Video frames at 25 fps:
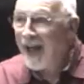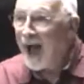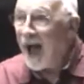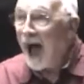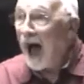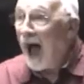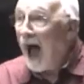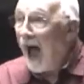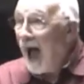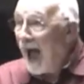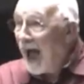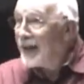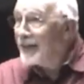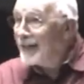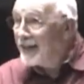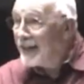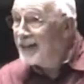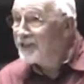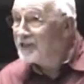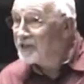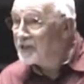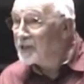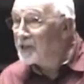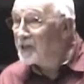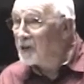I need
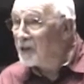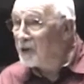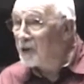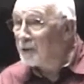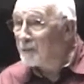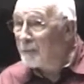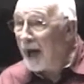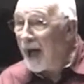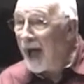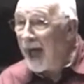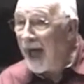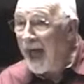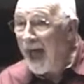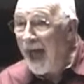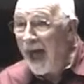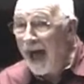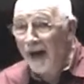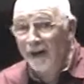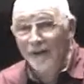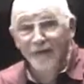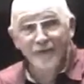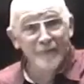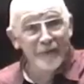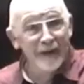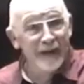you to go to my
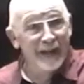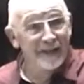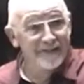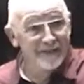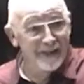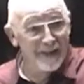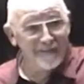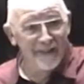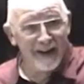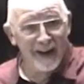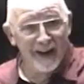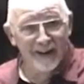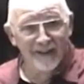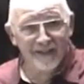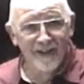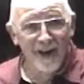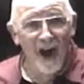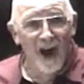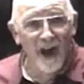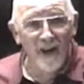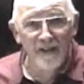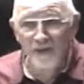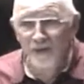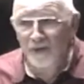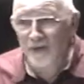house because I've got a
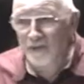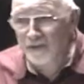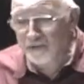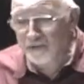daughter who's